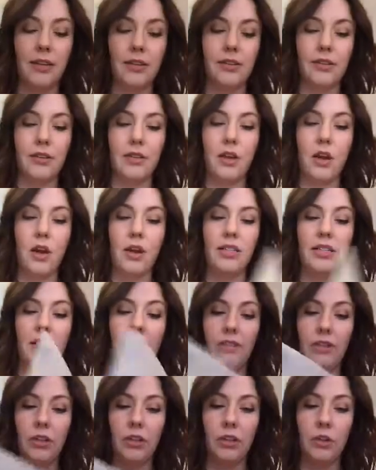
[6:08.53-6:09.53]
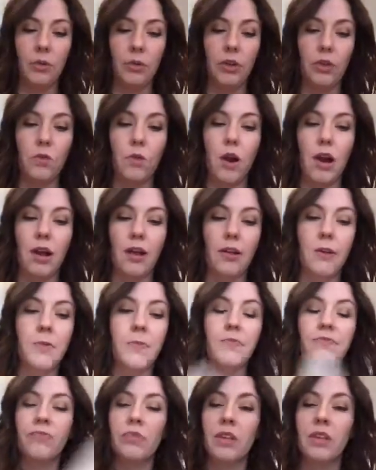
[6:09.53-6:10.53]
is definitely worthwhile.
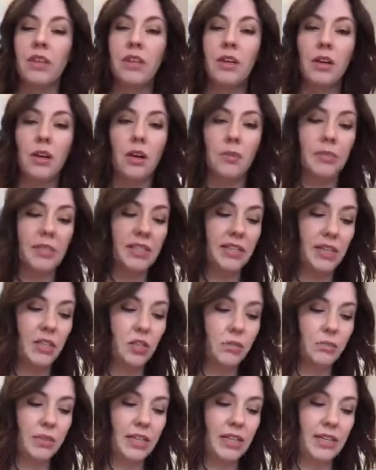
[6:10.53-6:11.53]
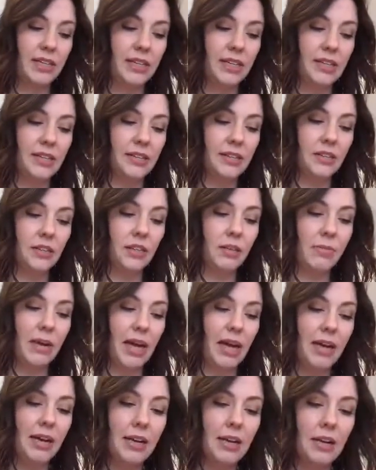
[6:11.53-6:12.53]
The compensation plan is in the
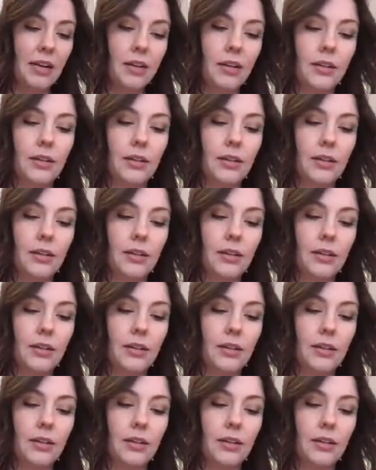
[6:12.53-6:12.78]
back.